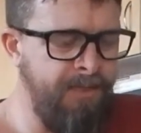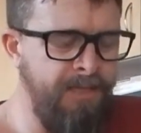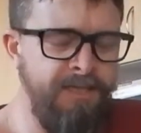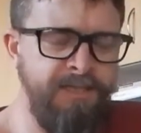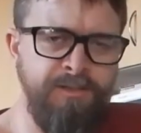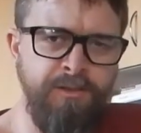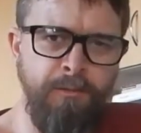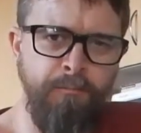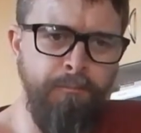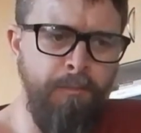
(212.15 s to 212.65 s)

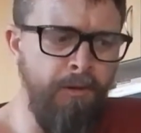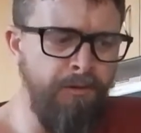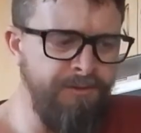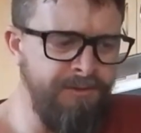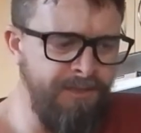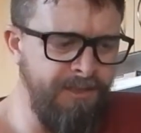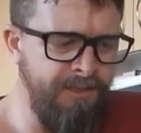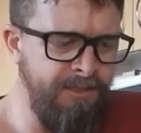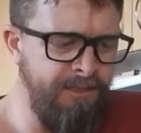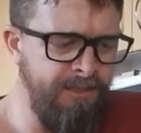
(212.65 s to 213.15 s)
It's got
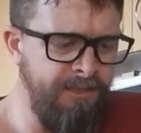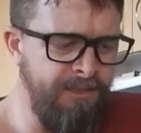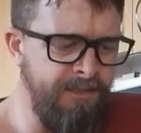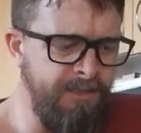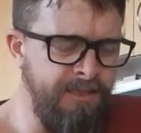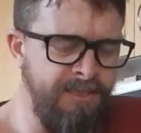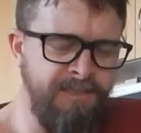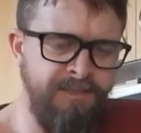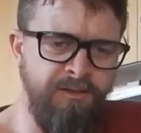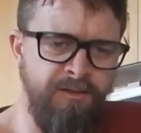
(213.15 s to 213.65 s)
malty,
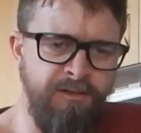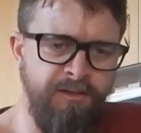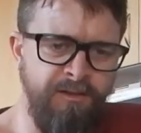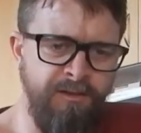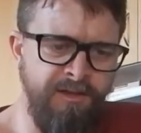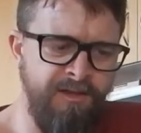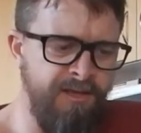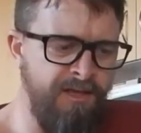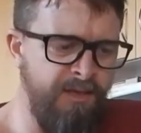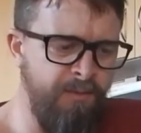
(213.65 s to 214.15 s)
it's not a
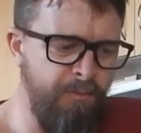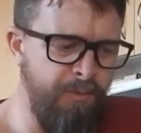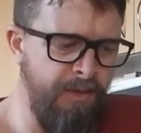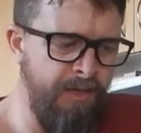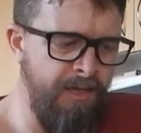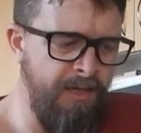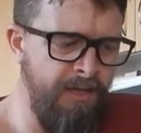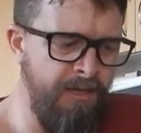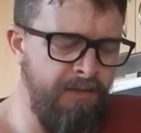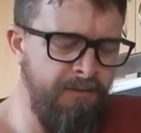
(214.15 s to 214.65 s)
thick
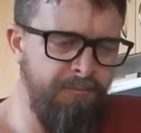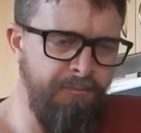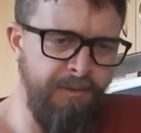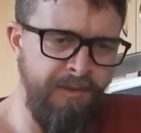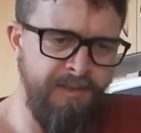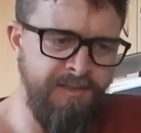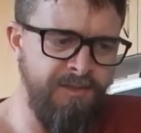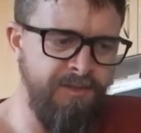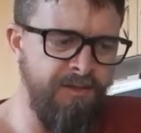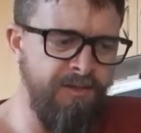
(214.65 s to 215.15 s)
beer, but
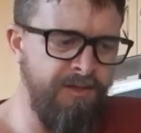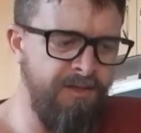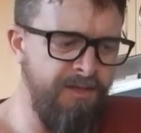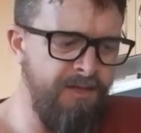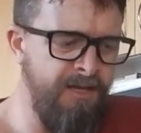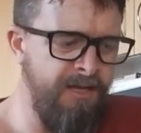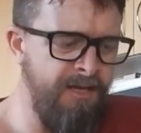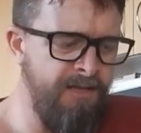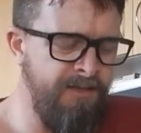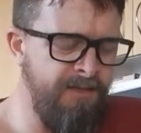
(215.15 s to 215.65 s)
it's not
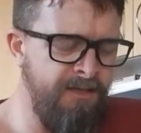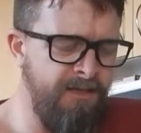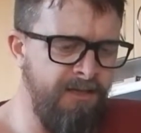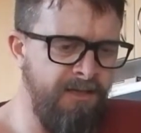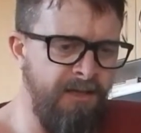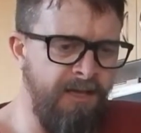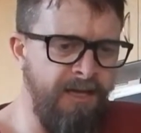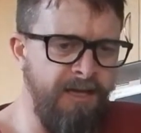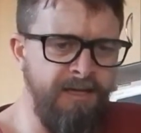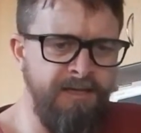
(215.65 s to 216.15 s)
thin
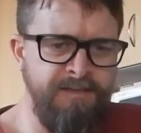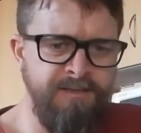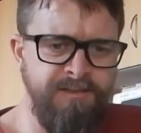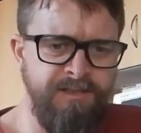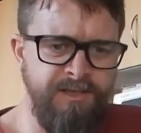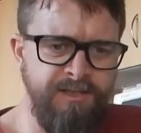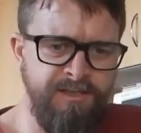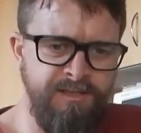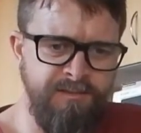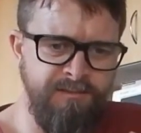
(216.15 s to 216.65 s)
either, and it
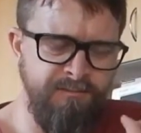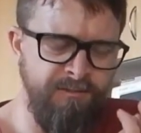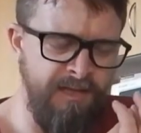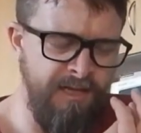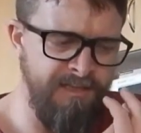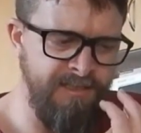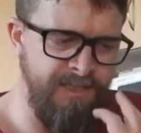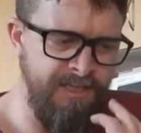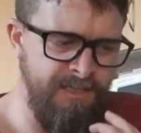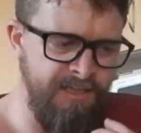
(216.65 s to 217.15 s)
just
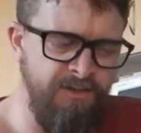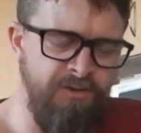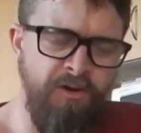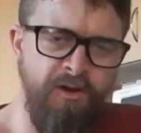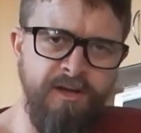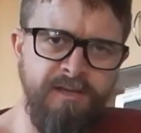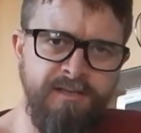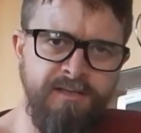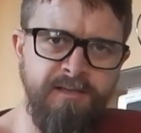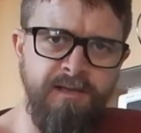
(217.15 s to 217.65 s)
has a
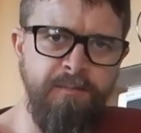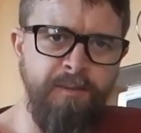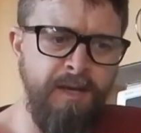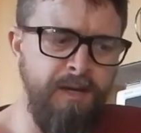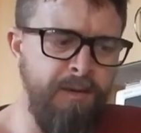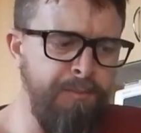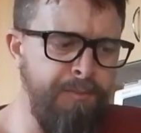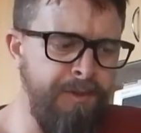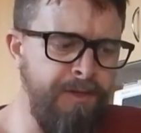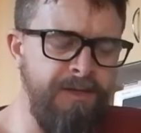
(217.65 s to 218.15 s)
nice
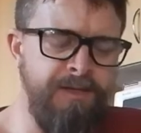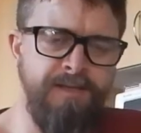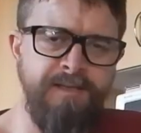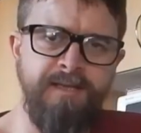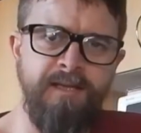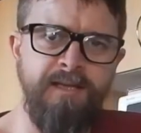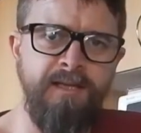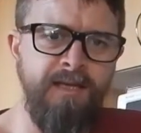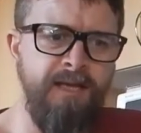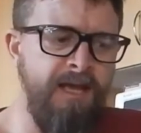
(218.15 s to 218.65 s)
amount of bitterness
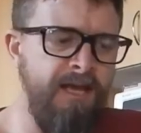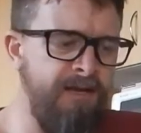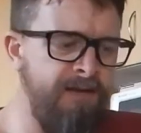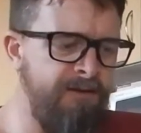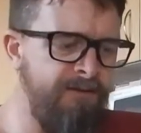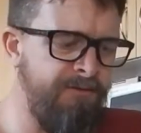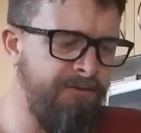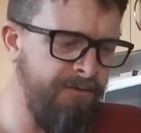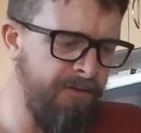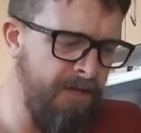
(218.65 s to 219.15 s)
at the
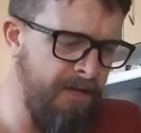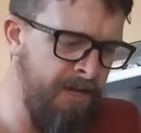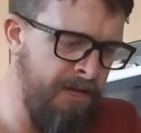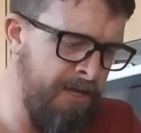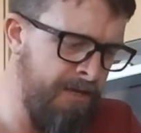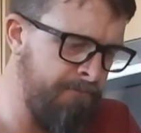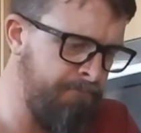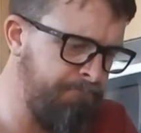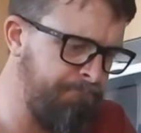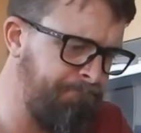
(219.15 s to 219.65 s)
end.
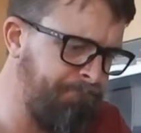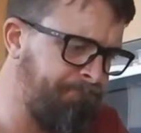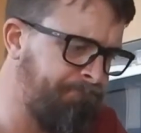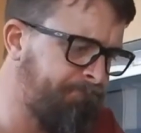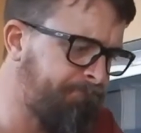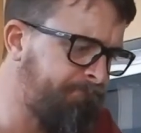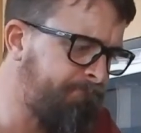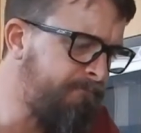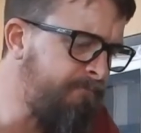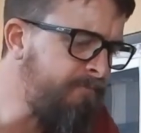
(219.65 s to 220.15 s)

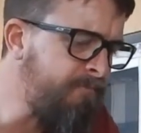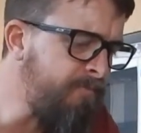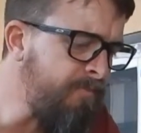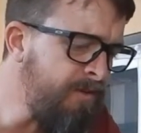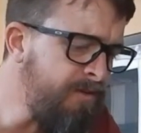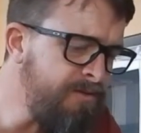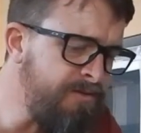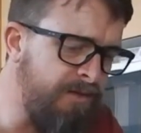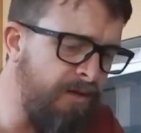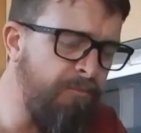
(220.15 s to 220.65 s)

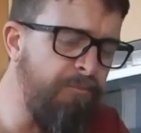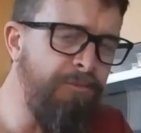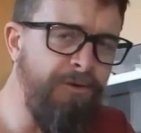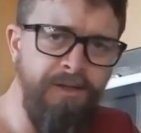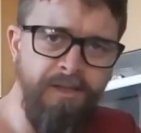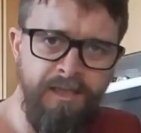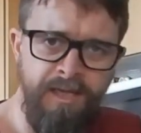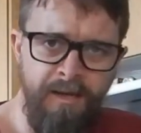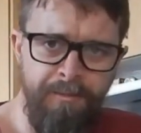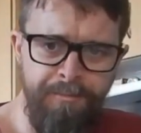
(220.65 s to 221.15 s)
So I'm
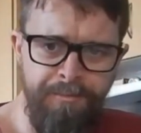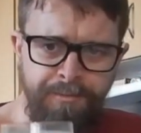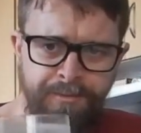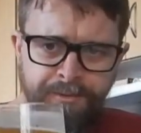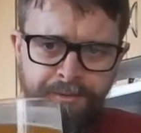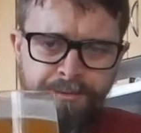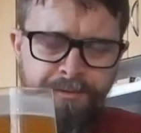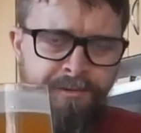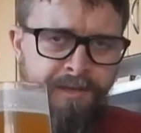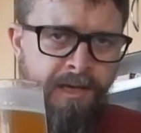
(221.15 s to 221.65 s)
really happy with
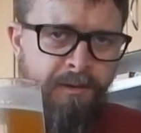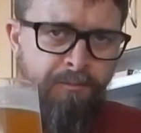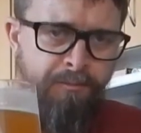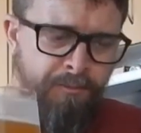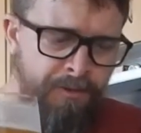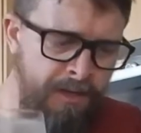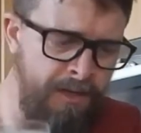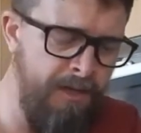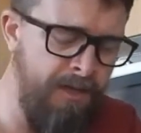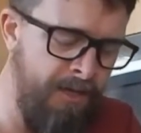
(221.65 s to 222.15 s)

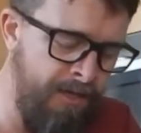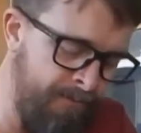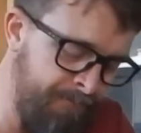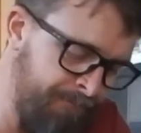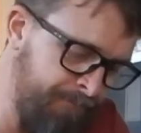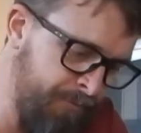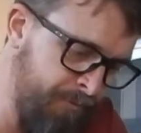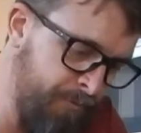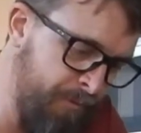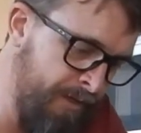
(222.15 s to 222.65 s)

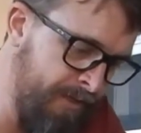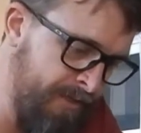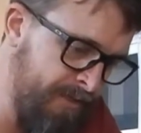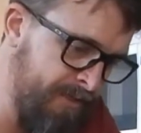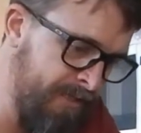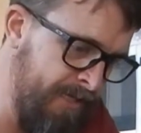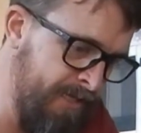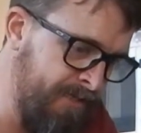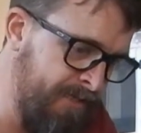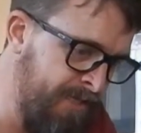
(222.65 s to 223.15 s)
the way
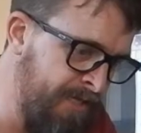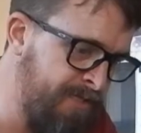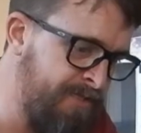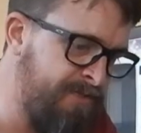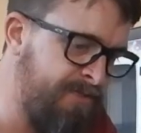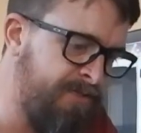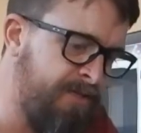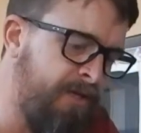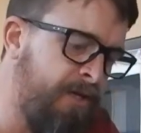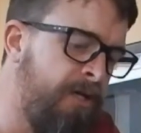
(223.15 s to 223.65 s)
that
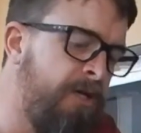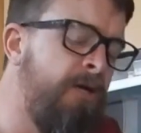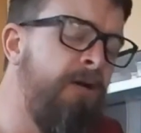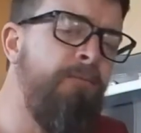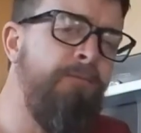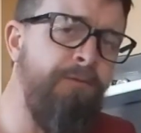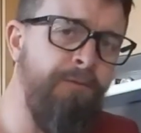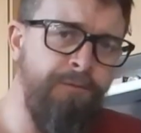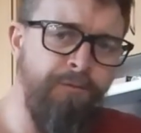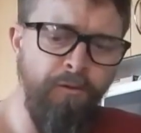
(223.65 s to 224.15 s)
yeast
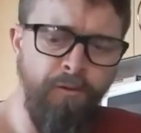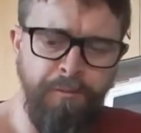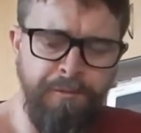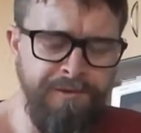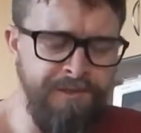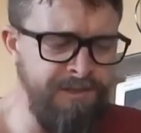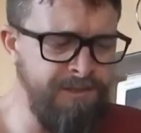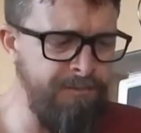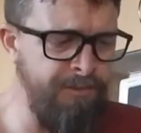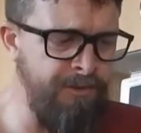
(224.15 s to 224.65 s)
performed
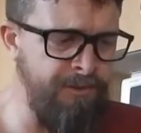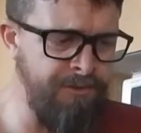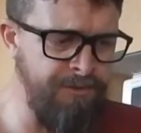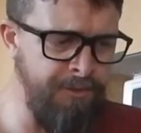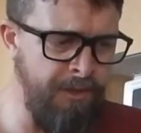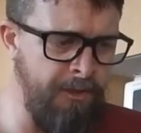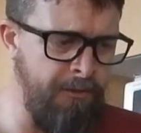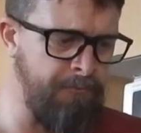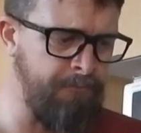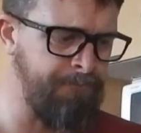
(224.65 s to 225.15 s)
with this beer as
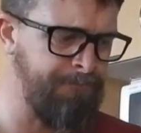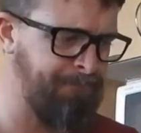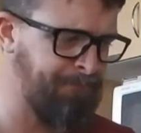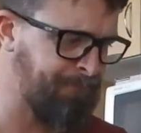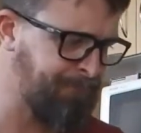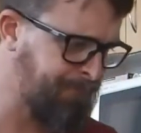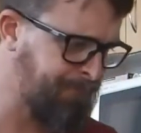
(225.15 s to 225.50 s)
well.